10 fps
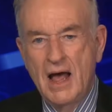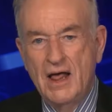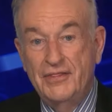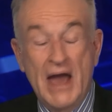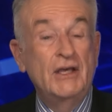
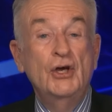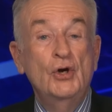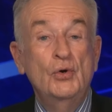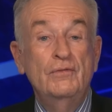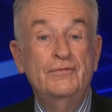Thank
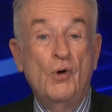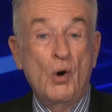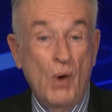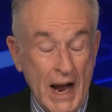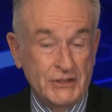you for
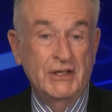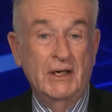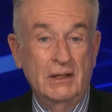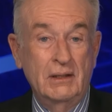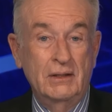
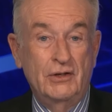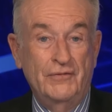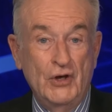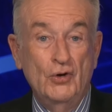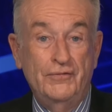watching. To
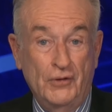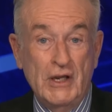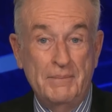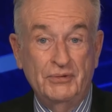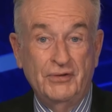view full
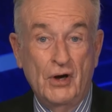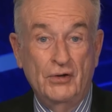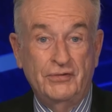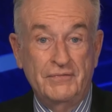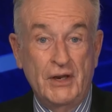
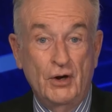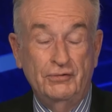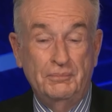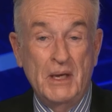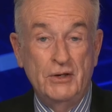episodes of the No
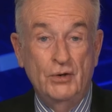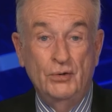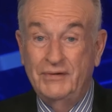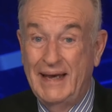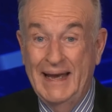Spin
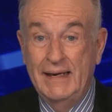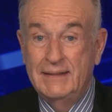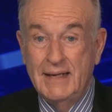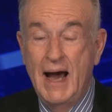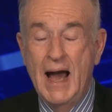News
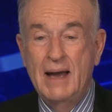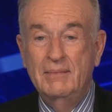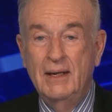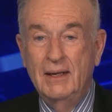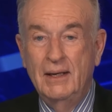anytime,
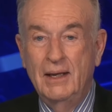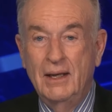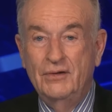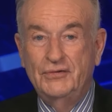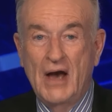
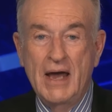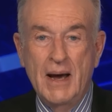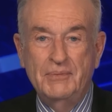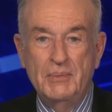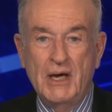sign
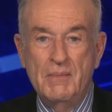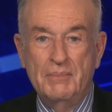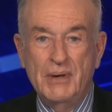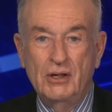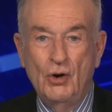up to become a
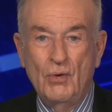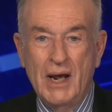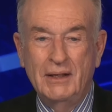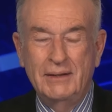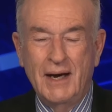
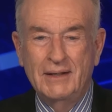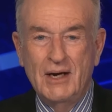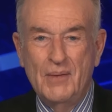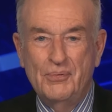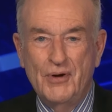
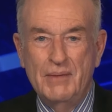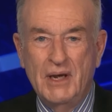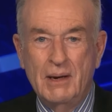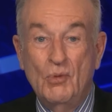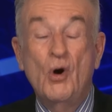BillO'Reilly.com
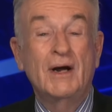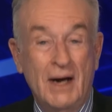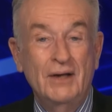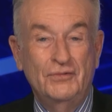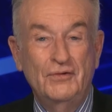premium or
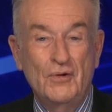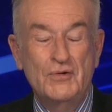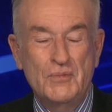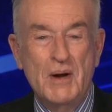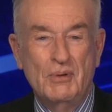
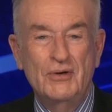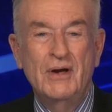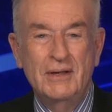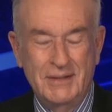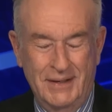concierge member
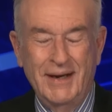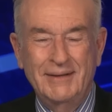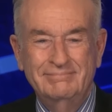today.